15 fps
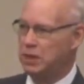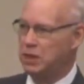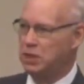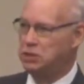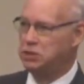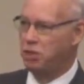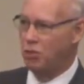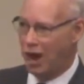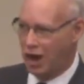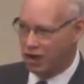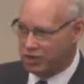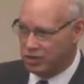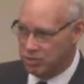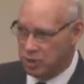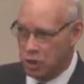to our
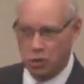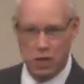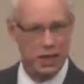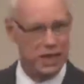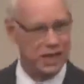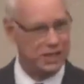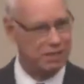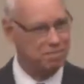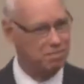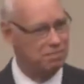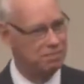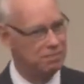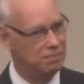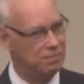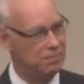community
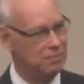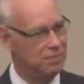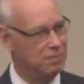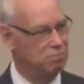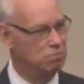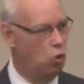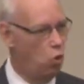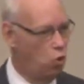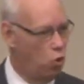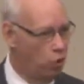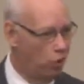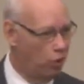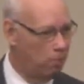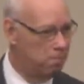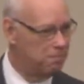
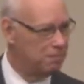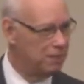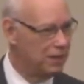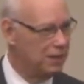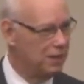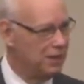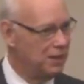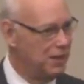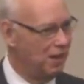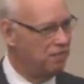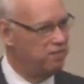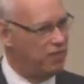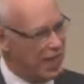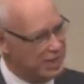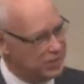more
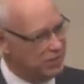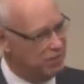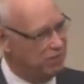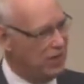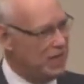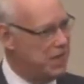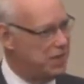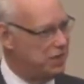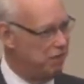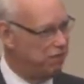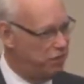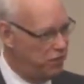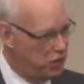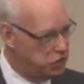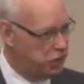effectively and
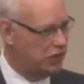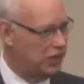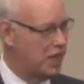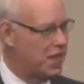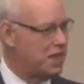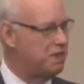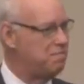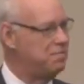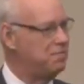efficiently,